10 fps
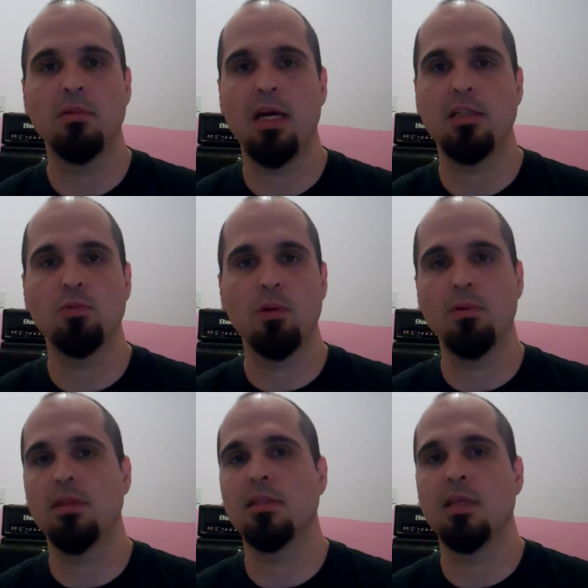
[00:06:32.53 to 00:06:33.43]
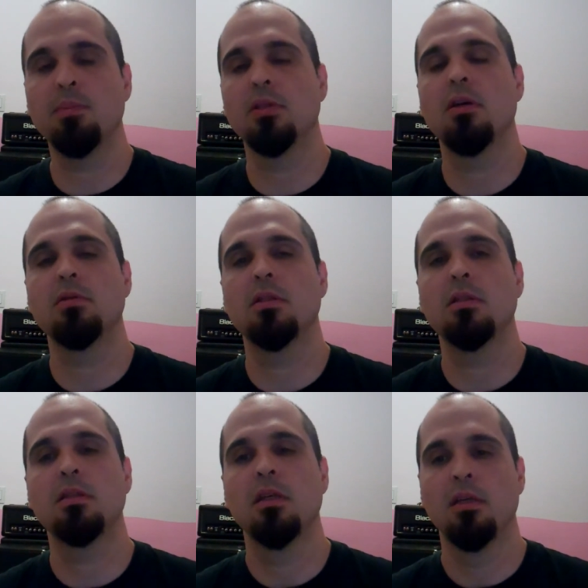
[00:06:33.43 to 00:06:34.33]
I just went with the simple
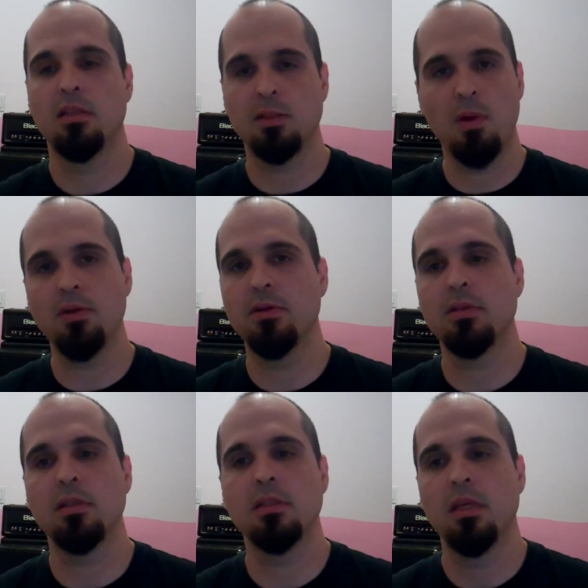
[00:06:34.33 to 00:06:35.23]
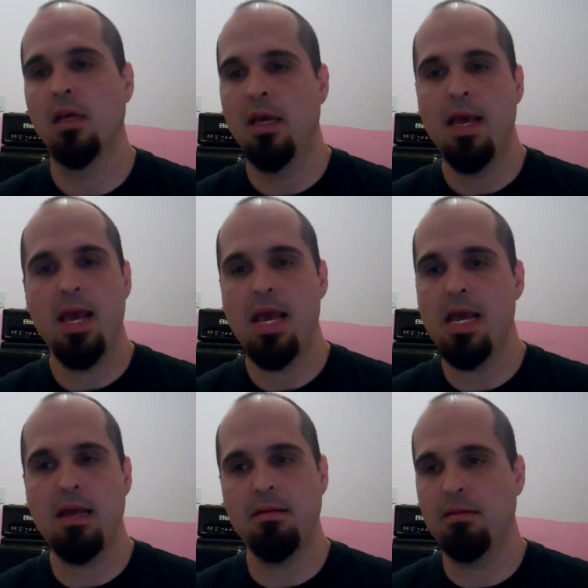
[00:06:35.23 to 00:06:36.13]
doses, the small doses,
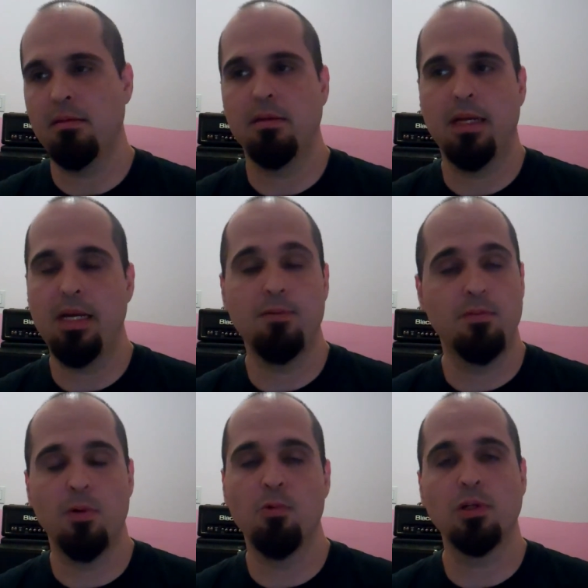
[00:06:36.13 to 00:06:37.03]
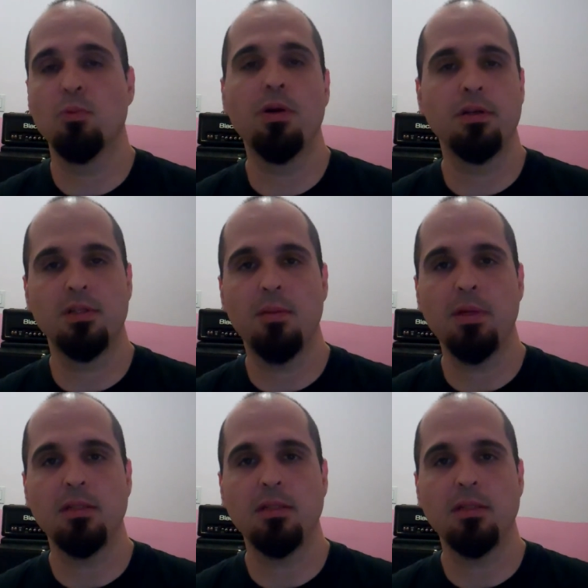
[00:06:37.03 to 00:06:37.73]
and it worked wonders on me.